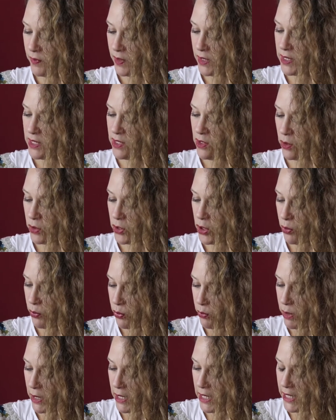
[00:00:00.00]
it's not top
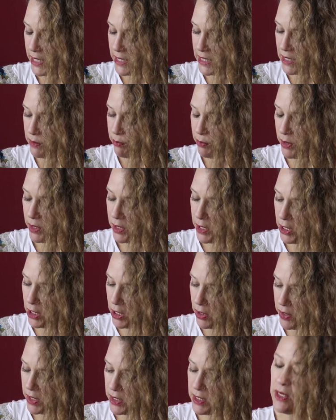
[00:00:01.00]
of my list, but you
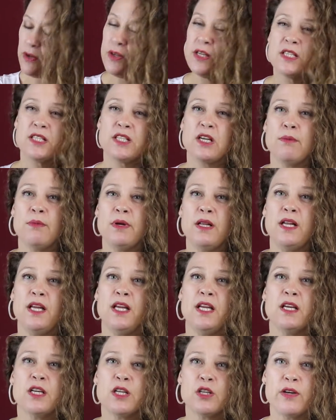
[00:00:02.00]
know, there's only so
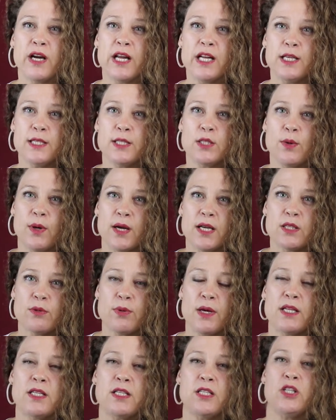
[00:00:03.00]
many granny square
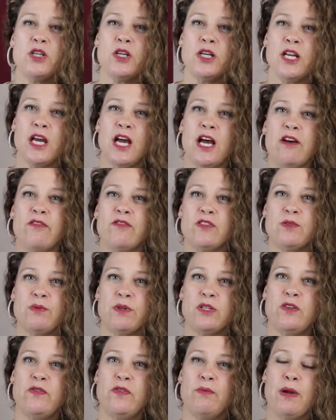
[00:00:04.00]
sweaters you can have,
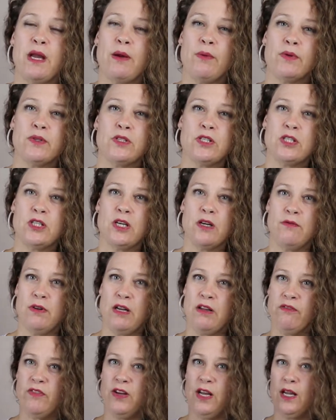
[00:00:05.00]
especially if you make ones that don't
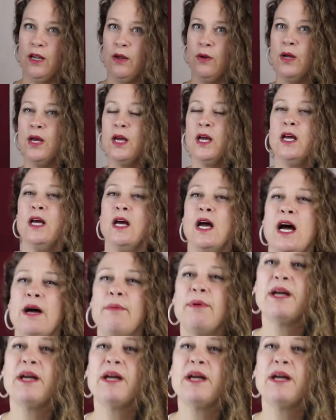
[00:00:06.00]
really fit you. But